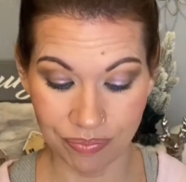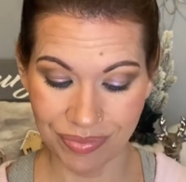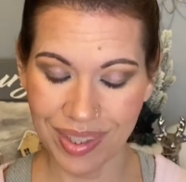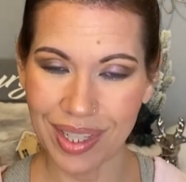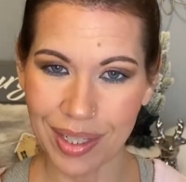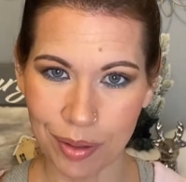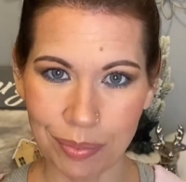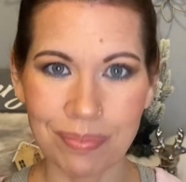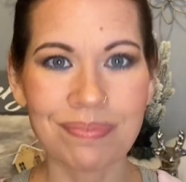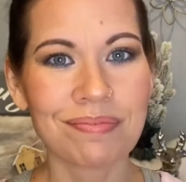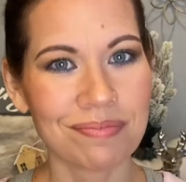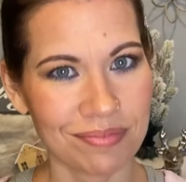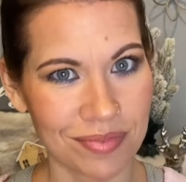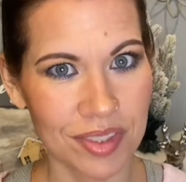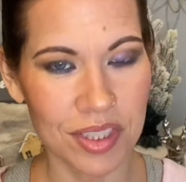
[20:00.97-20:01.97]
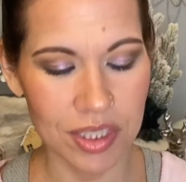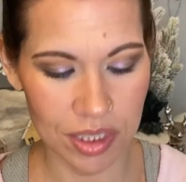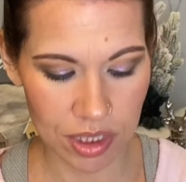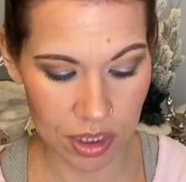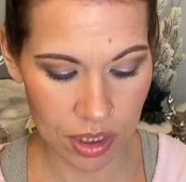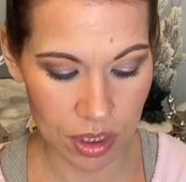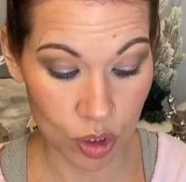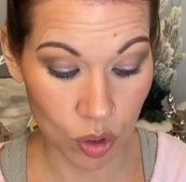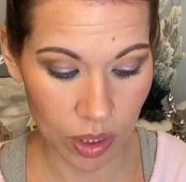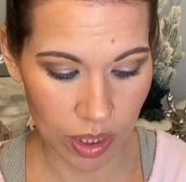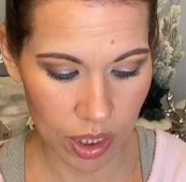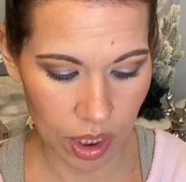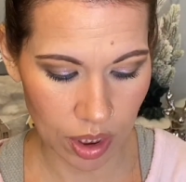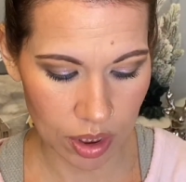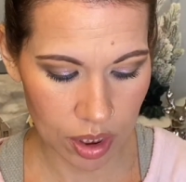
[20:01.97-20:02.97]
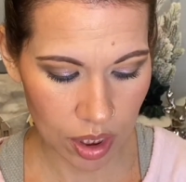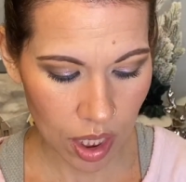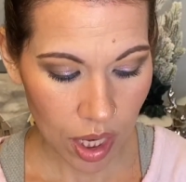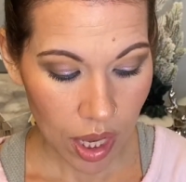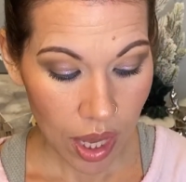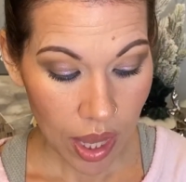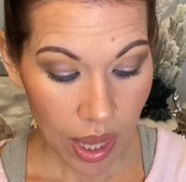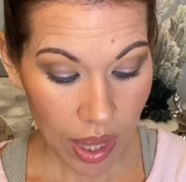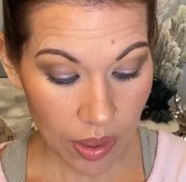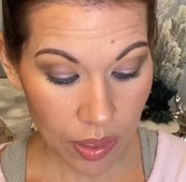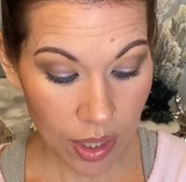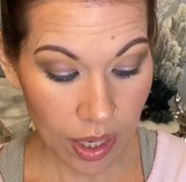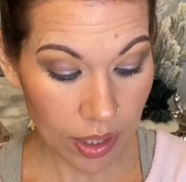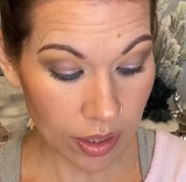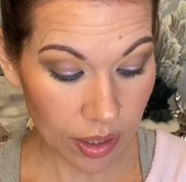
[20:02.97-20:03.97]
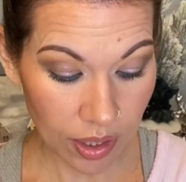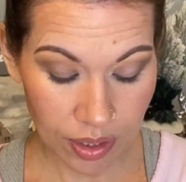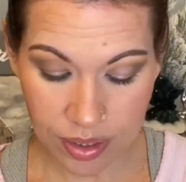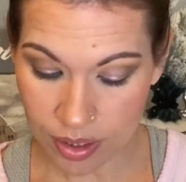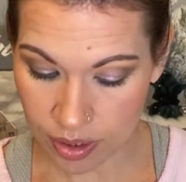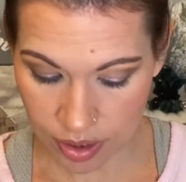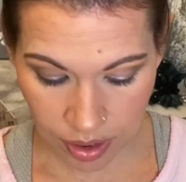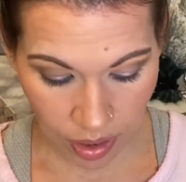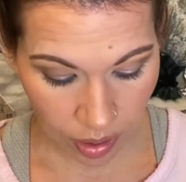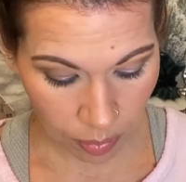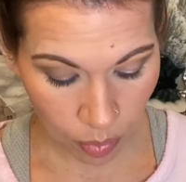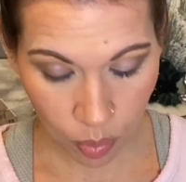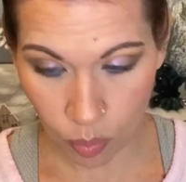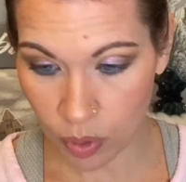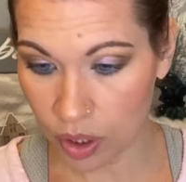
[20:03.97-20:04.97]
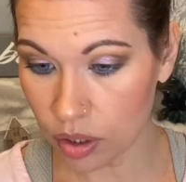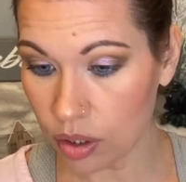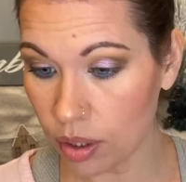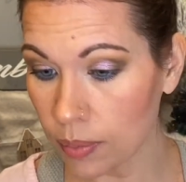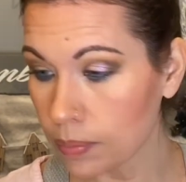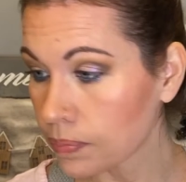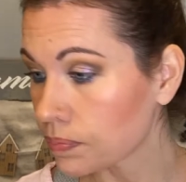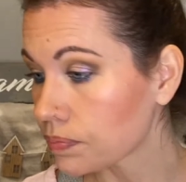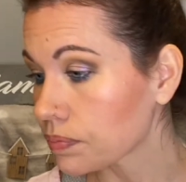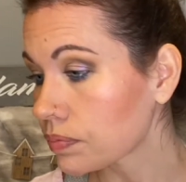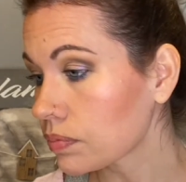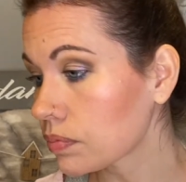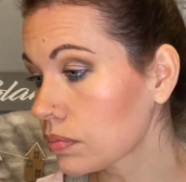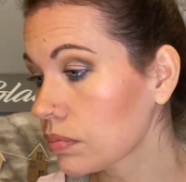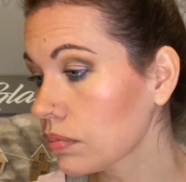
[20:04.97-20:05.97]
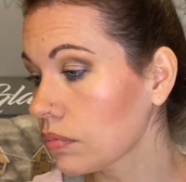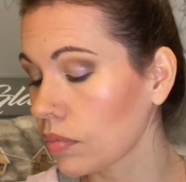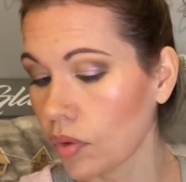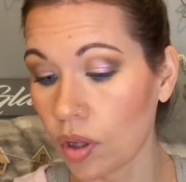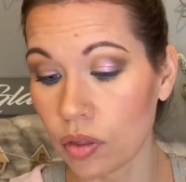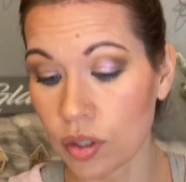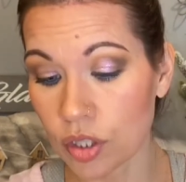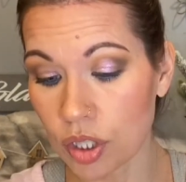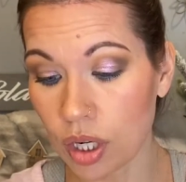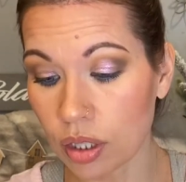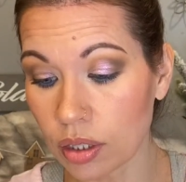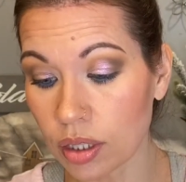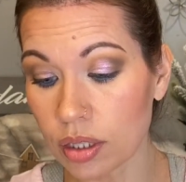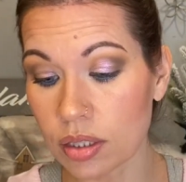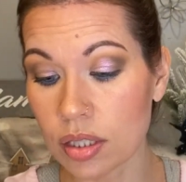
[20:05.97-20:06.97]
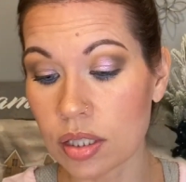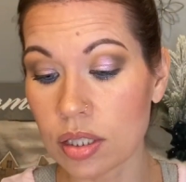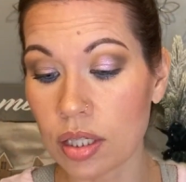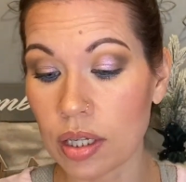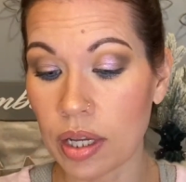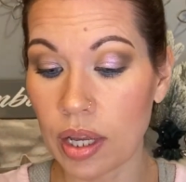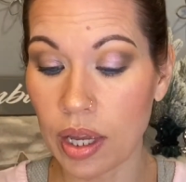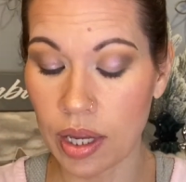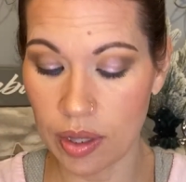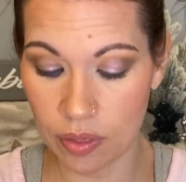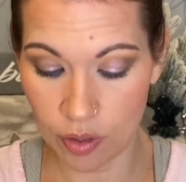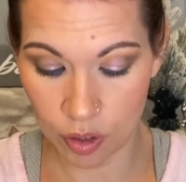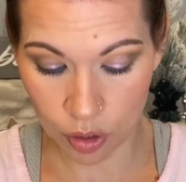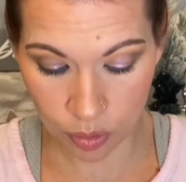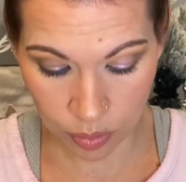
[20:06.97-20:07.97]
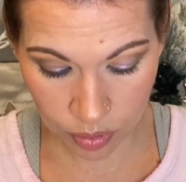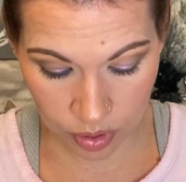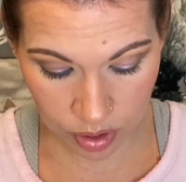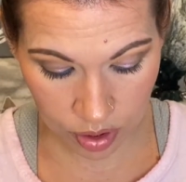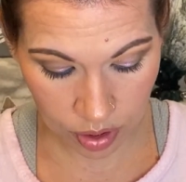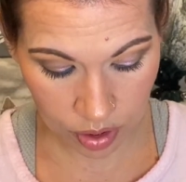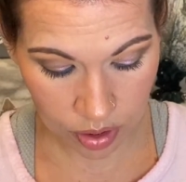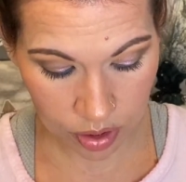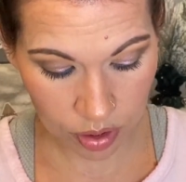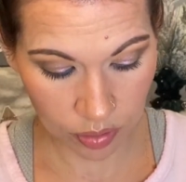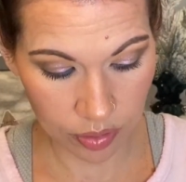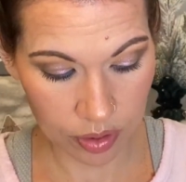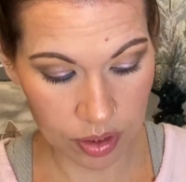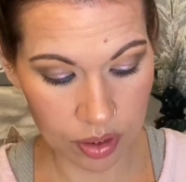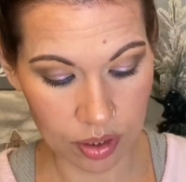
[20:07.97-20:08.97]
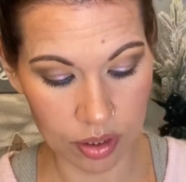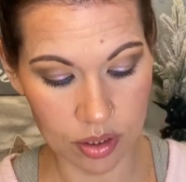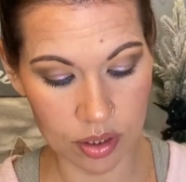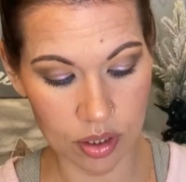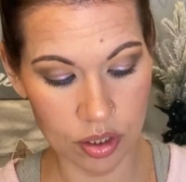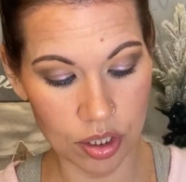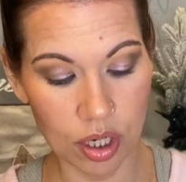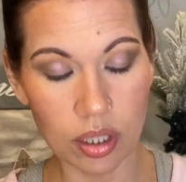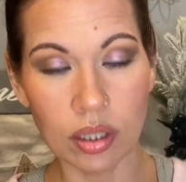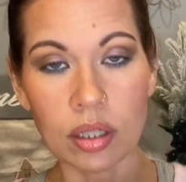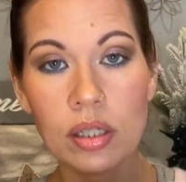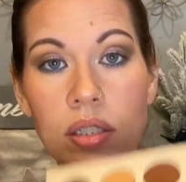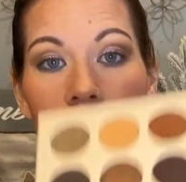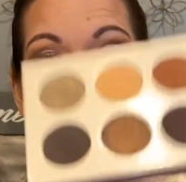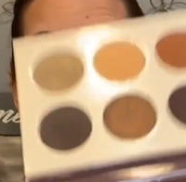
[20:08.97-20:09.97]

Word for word: Yep, does great things. And then it's the same with the chocolates and the nudes. So this is the chocolates.